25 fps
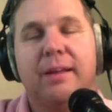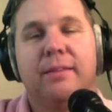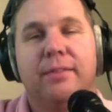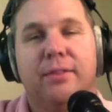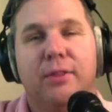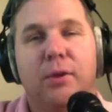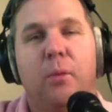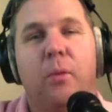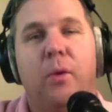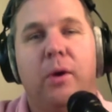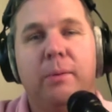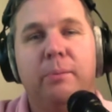
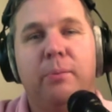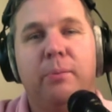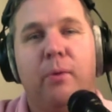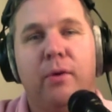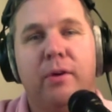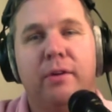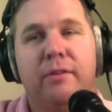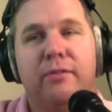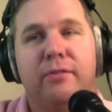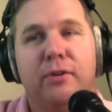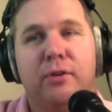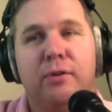the one
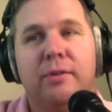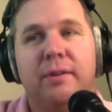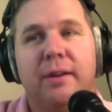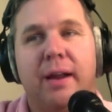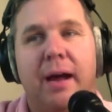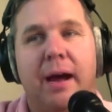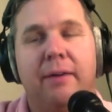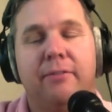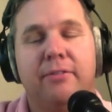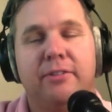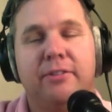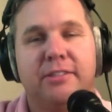point of view that
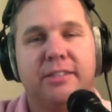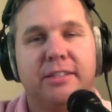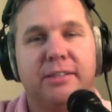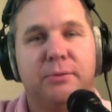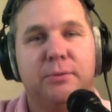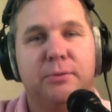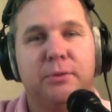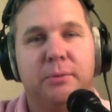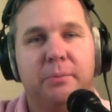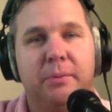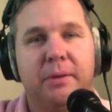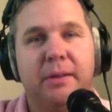obviously
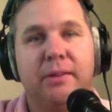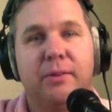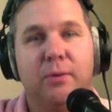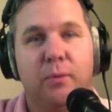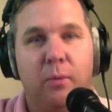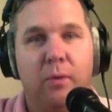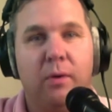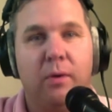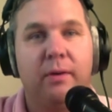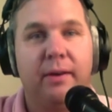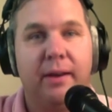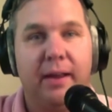would be the
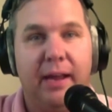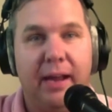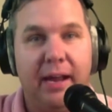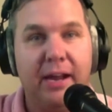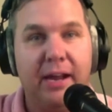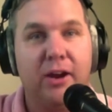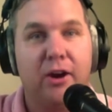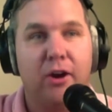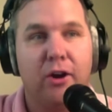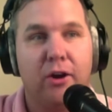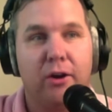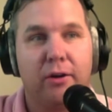one to
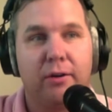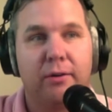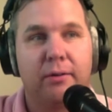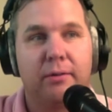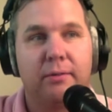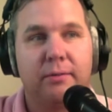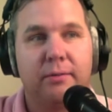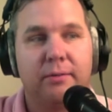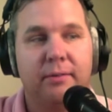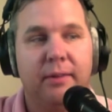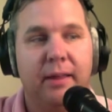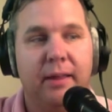hear
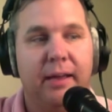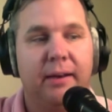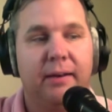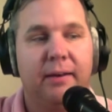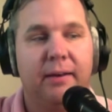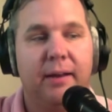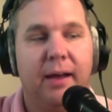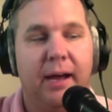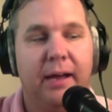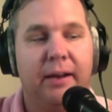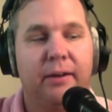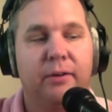that
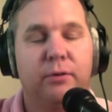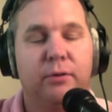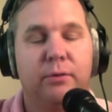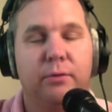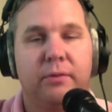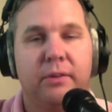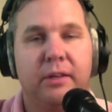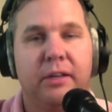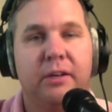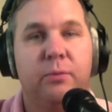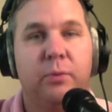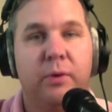I don't
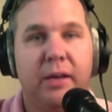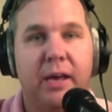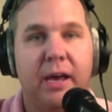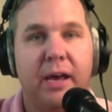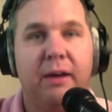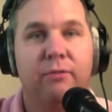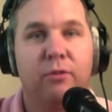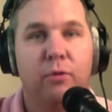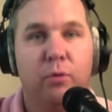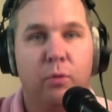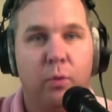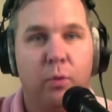think we
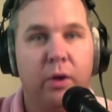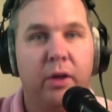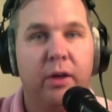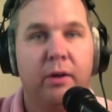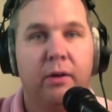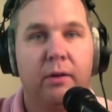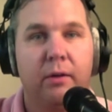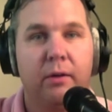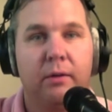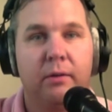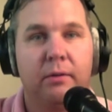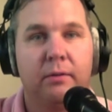ever
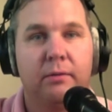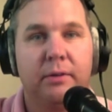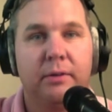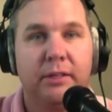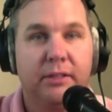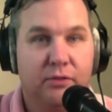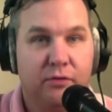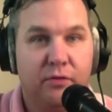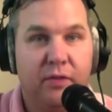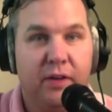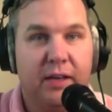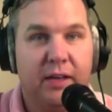will
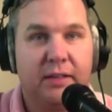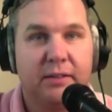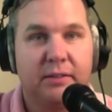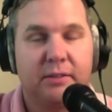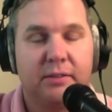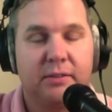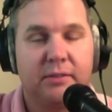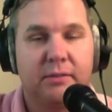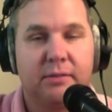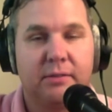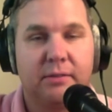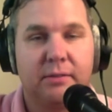is
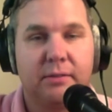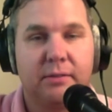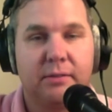Vince.